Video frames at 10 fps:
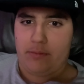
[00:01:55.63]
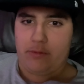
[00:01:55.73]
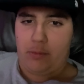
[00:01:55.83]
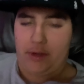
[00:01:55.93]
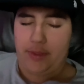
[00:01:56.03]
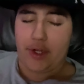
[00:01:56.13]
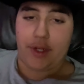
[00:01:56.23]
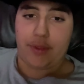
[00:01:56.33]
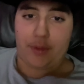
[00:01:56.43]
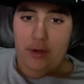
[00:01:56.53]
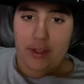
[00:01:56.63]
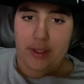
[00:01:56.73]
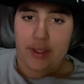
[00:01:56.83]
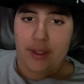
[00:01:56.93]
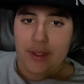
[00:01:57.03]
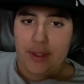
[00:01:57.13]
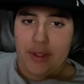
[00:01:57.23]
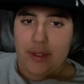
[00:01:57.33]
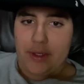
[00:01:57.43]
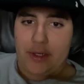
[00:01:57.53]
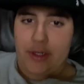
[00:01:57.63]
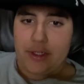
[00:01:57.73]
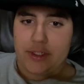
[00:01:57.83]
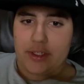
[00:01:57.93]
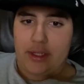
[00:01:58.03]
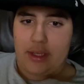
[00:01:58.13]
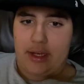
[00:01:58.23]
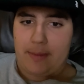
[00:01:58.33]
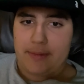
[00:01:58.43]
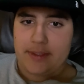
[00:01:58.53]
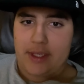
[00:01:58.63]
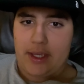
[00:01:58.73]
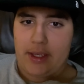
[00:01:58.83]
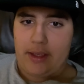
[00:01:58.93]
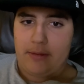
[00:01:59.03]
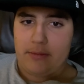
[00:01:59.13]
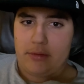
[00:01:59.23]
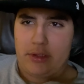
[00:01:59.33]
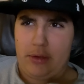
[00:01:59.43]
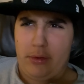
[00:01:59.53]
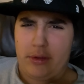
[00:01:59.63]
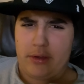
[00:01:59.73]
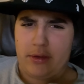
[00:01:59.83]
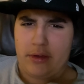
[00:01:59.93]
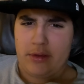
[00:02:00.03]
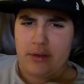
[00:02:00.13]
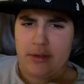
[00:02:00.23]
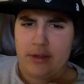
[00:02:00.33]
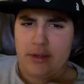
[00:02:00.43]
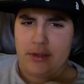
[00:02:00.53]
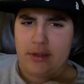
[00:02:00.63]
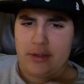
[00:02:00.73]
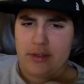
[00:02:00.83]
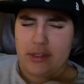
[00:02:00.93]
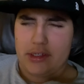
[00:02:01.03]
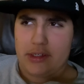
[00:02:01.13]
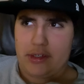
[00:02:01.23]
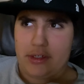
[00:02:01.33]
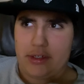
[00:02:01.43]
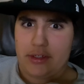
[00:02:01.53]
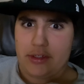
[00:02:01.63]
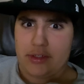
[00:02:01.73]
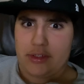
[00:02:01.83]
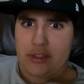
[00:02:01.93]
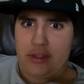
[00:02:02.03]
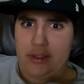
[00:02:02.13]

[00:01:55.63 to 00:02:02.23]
2033 uh and i'm gonna say luke uh should